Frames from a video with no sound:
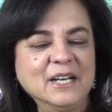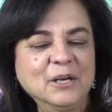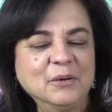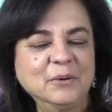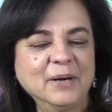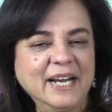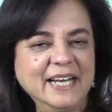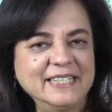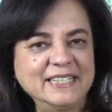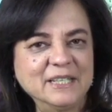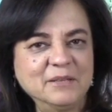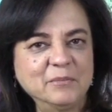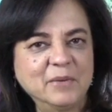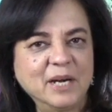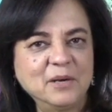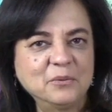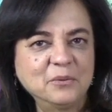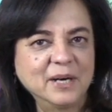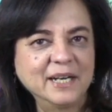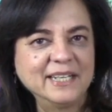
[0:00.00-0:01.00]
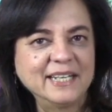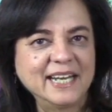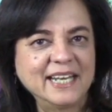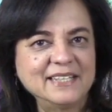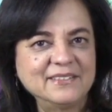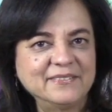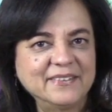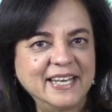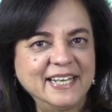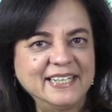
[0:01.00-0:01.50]
When I did my one
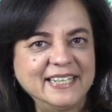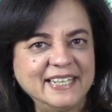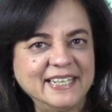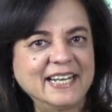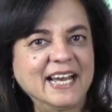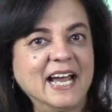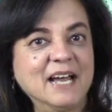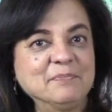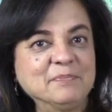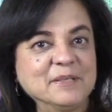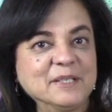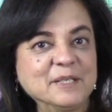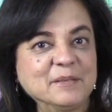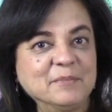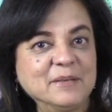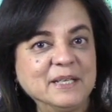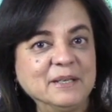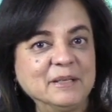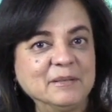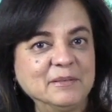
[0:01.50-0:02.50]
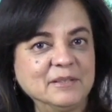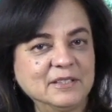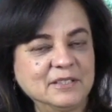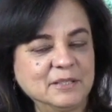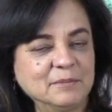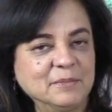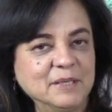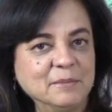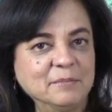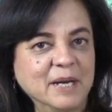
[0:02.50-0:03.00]
day event, it happened to be
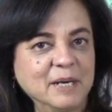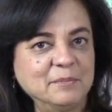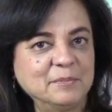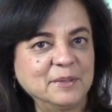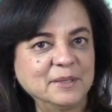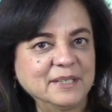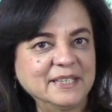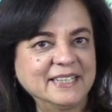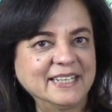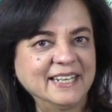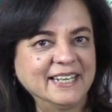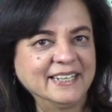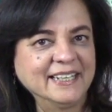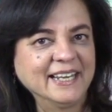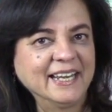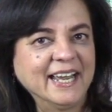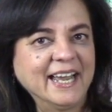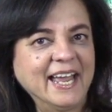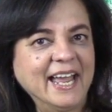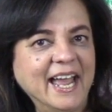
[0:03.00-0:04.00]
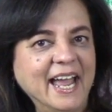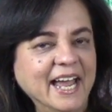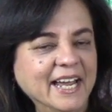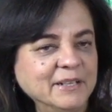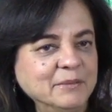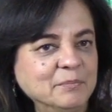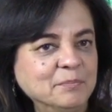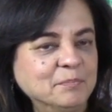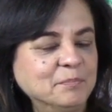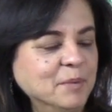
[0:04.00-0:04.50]
to be my birthday
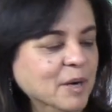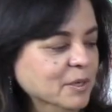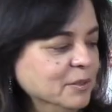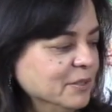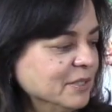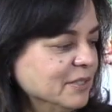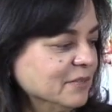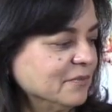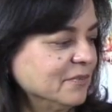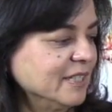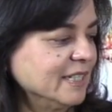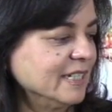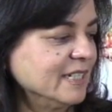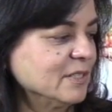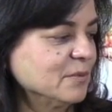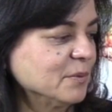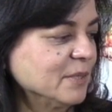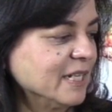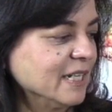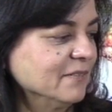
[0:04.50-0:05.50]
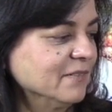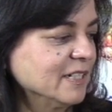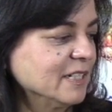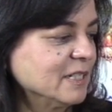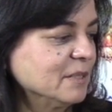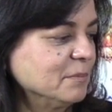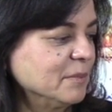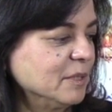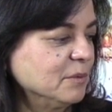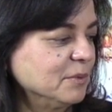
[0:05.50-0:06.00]
and both of these were given
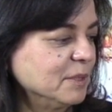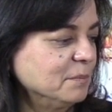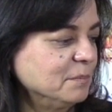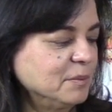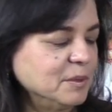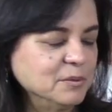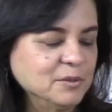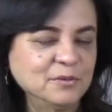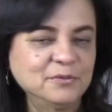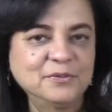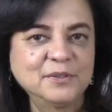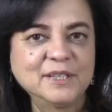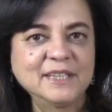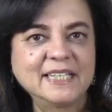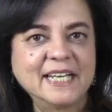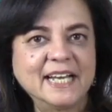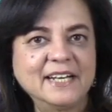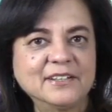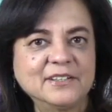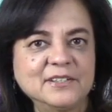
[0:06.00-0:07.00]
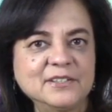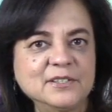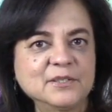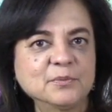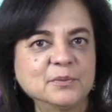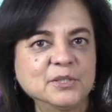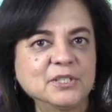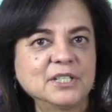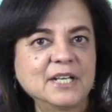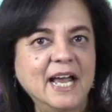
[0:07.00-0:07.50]
to me with beautiful
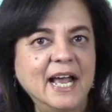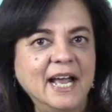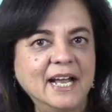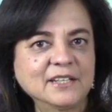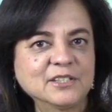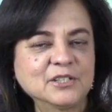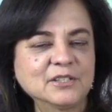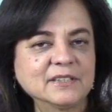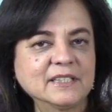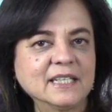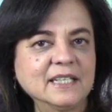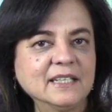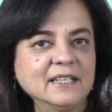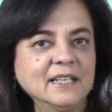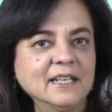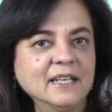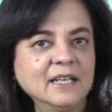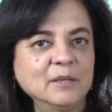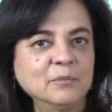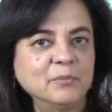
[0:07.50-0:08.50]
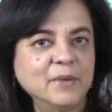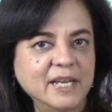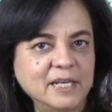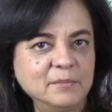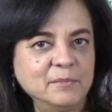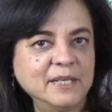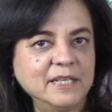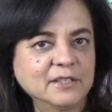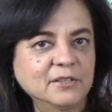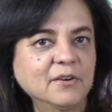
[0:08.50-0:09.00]
letters, which actually
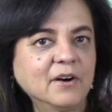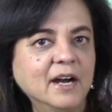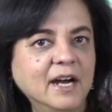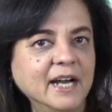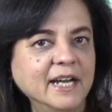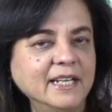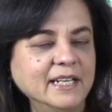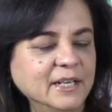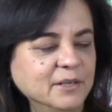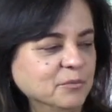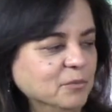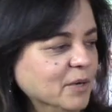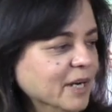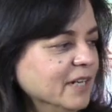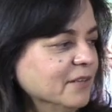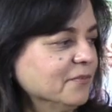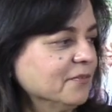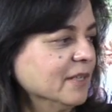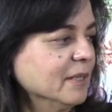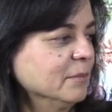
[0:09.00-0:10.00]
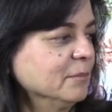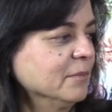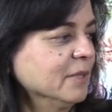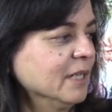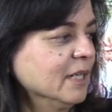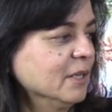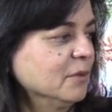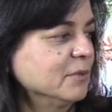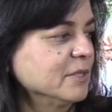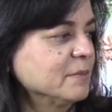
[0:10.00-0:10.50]
made me cry. And one of them
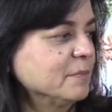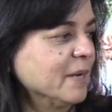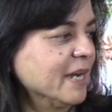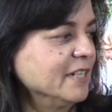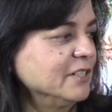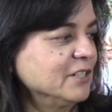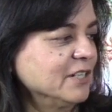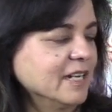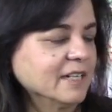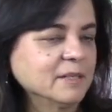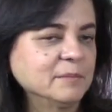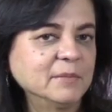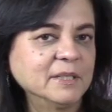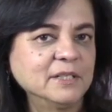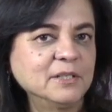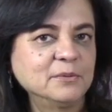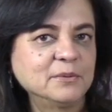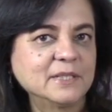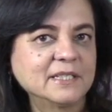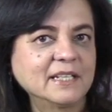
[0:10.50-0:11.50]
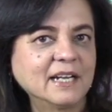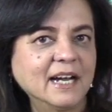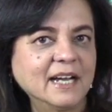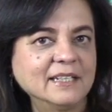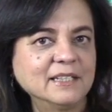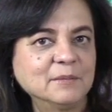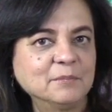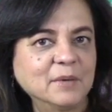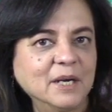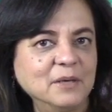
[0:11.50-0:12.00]
was by a gentleman who was
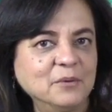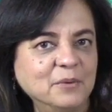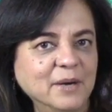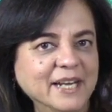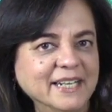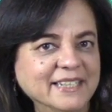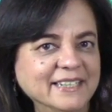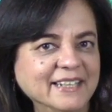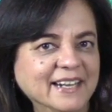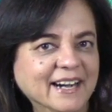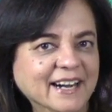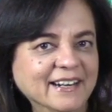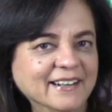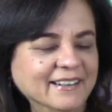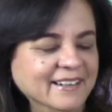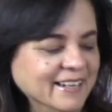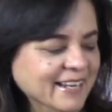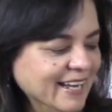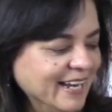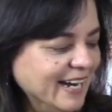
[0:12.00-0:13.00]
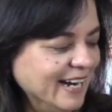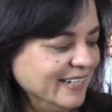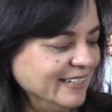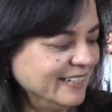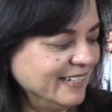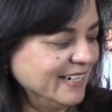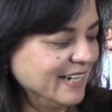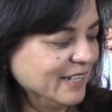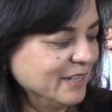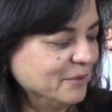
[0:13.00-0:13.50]
guided by Wayne Dyer, and
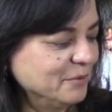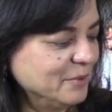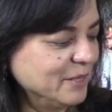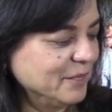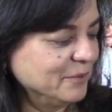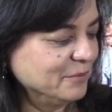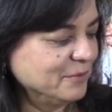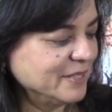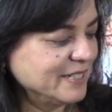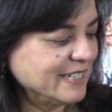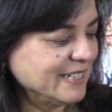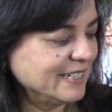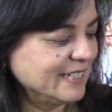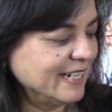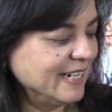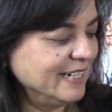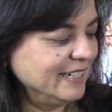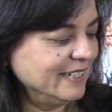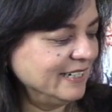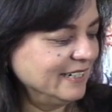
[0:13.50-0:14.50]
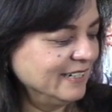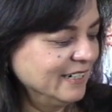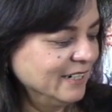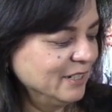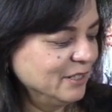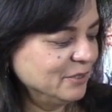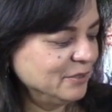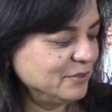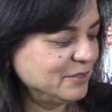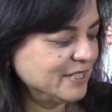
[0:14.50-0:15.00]
the other one was a lady
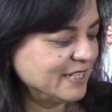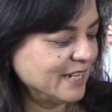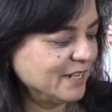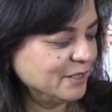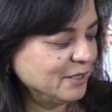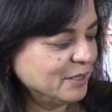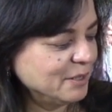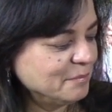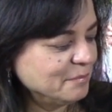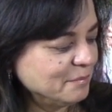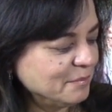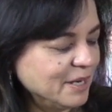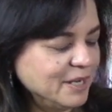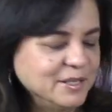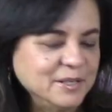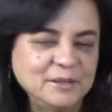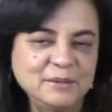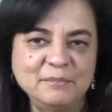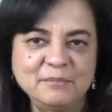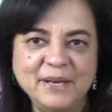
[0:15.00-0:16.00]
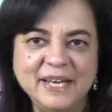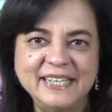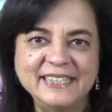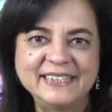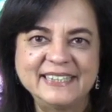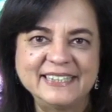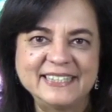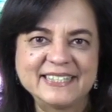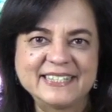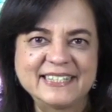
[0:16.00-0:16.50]
who said her mother
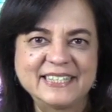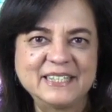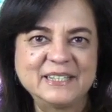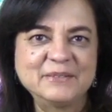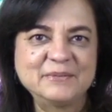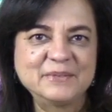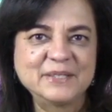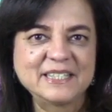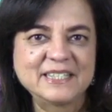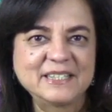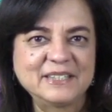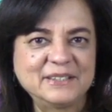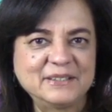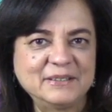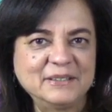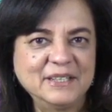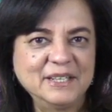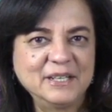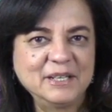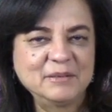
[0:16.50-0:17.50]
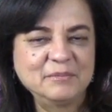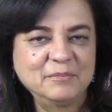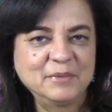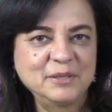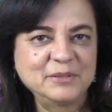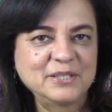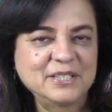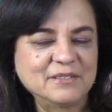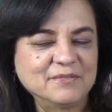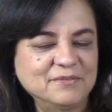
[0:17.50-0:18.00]
made this and it was her
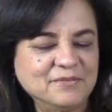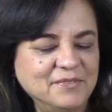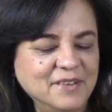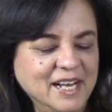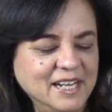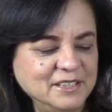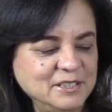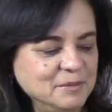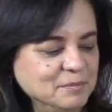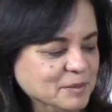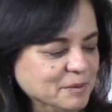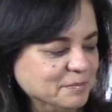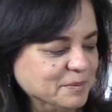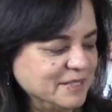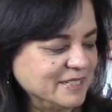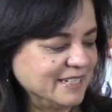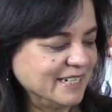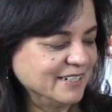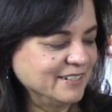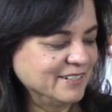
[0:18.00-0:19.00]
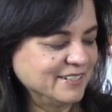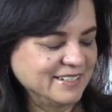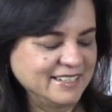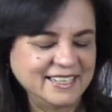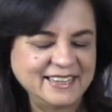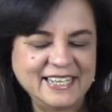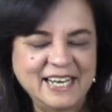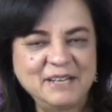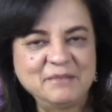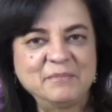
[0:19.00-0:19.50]
most valuable possession.
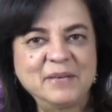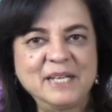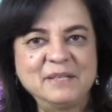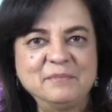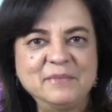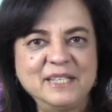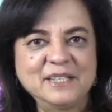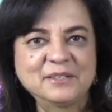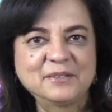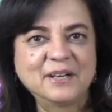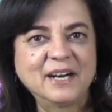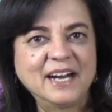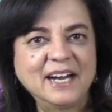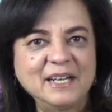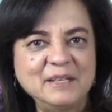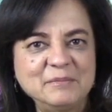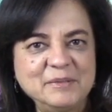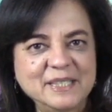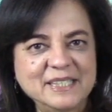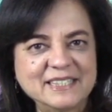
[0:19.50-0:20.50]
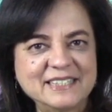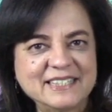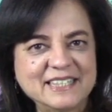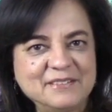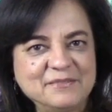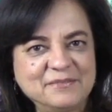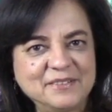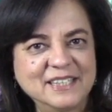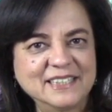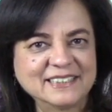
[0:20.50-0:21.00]
And that made me cry because
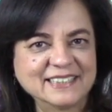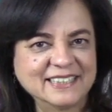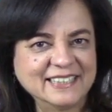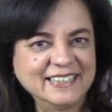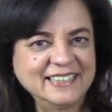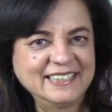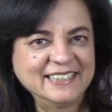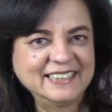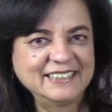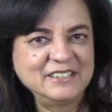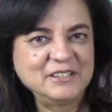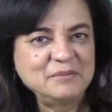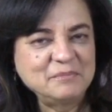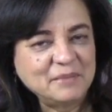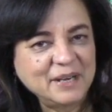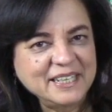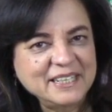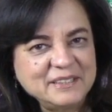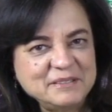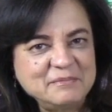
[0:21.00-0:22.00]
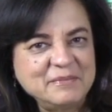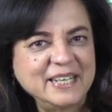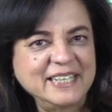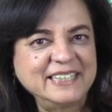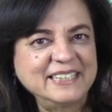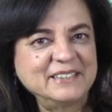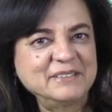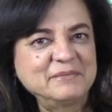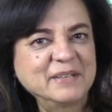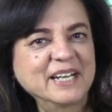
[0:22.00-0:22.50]
I felt, Your mother
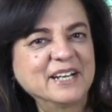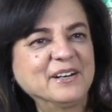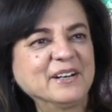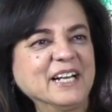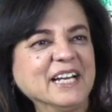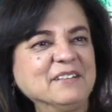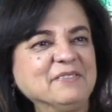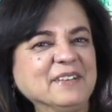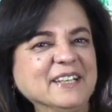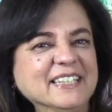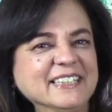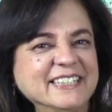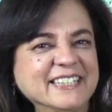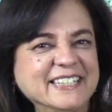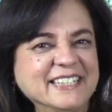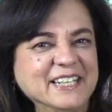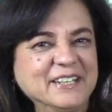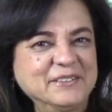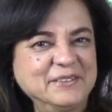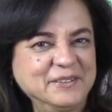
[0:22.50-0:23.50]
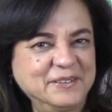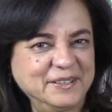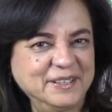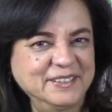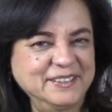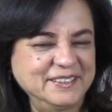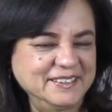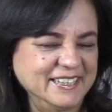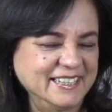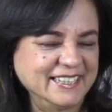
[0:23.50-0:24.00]
made it. Oh my God, I feel so
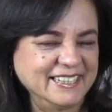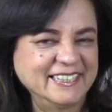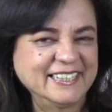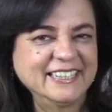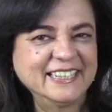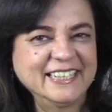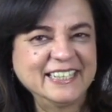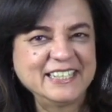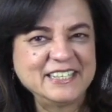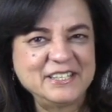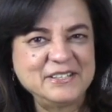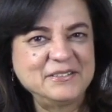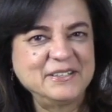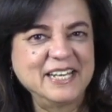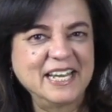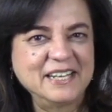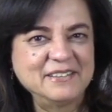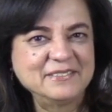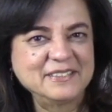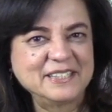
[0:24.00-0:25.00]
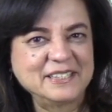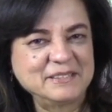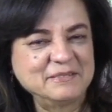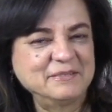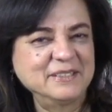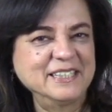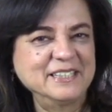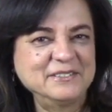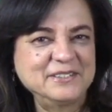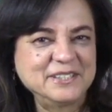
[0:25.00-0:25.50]
honored that you gave it to
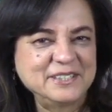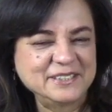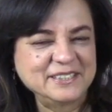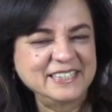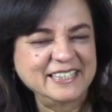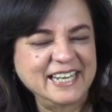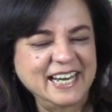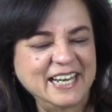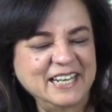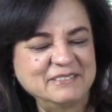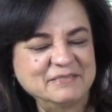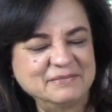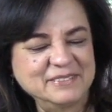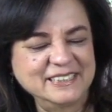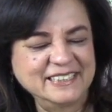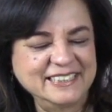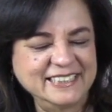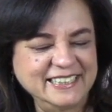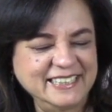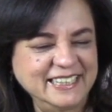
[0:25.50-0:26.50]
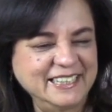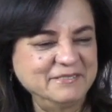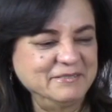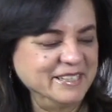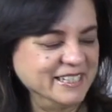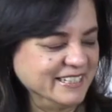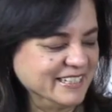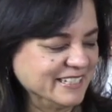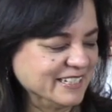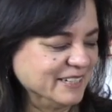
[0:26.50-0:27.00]
me. You shouldn't have. But I
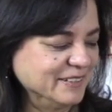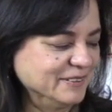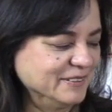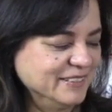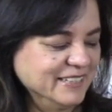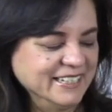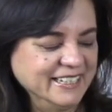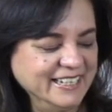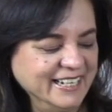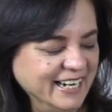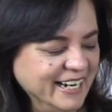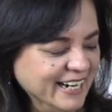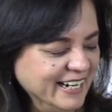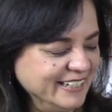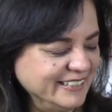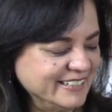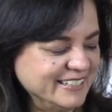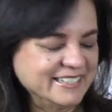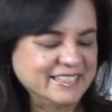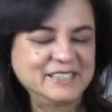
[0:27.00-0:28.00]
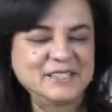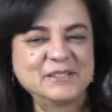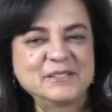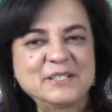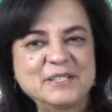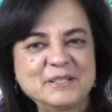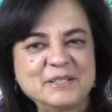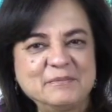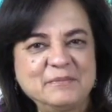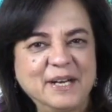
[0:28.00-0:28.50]
mean, so it's
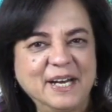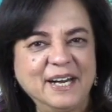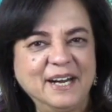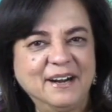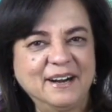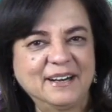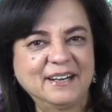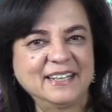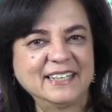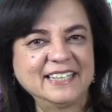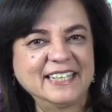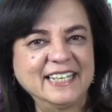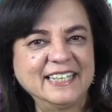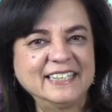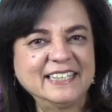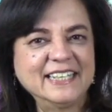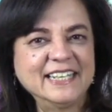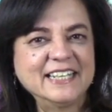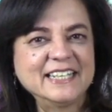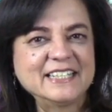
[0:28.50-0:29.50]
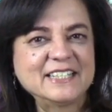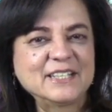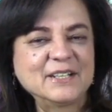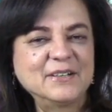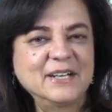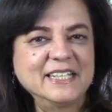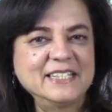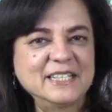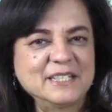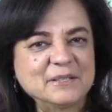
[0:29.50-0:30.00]
close to my heart. And
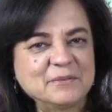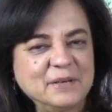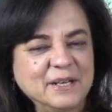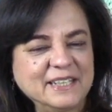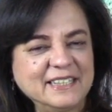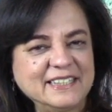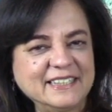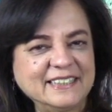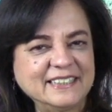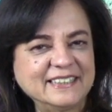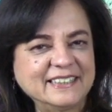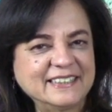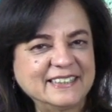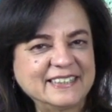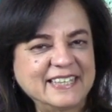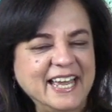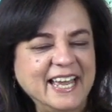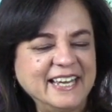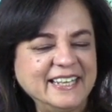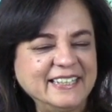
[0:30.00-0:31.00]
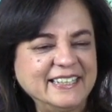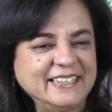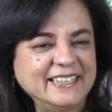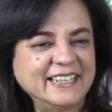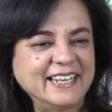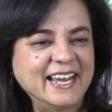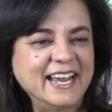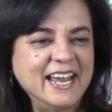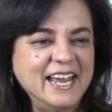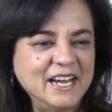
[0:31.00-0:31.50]
so I just wanted to thank
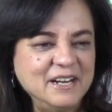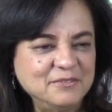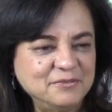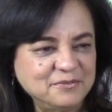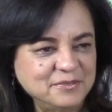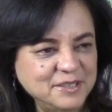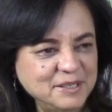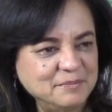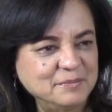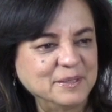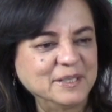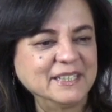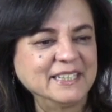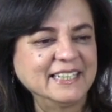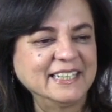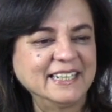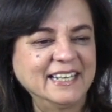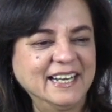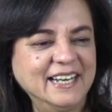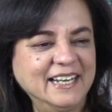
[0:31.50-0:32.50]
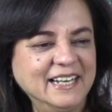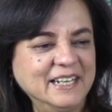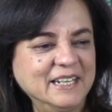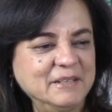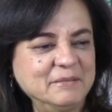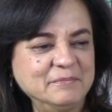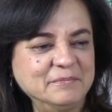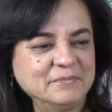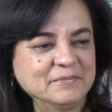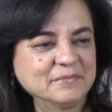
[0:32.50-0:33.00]
everybody.
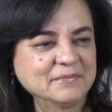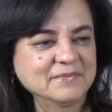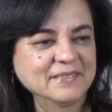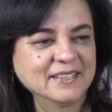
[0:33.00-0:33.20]
Um,